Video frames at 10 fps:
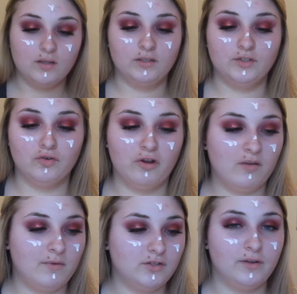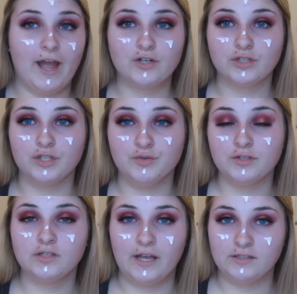And I don't recommend you actually use
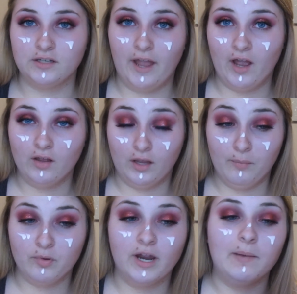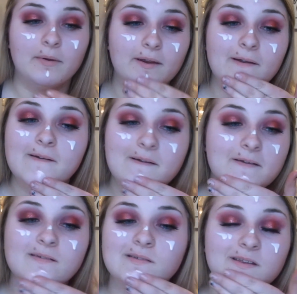this as like a primer,
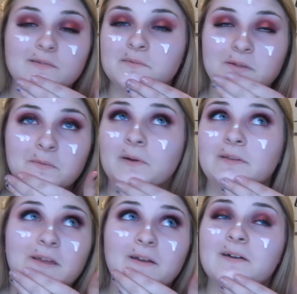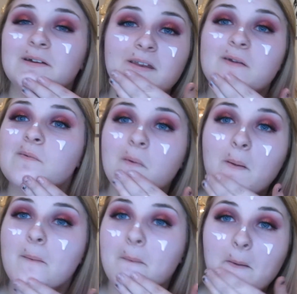because it doesn't really work that good
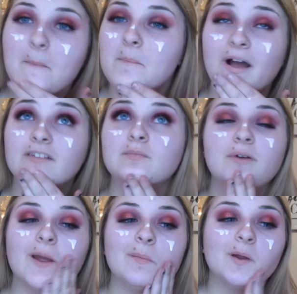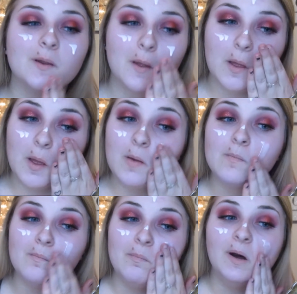as a primer,
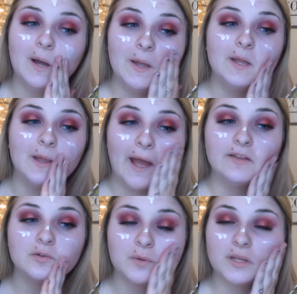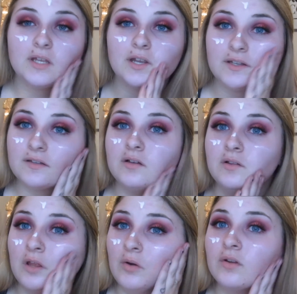but it adds a really nice
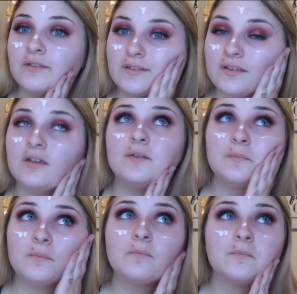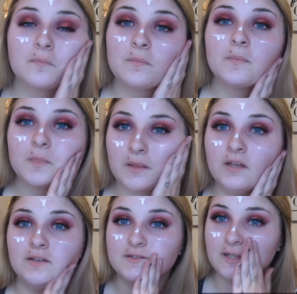glow to the skin,
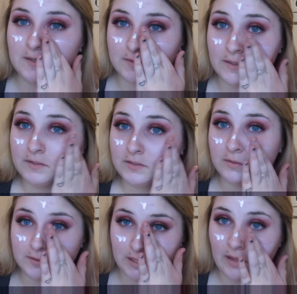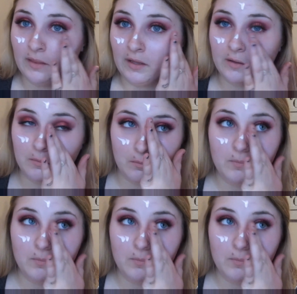and it sinks in, so it's not like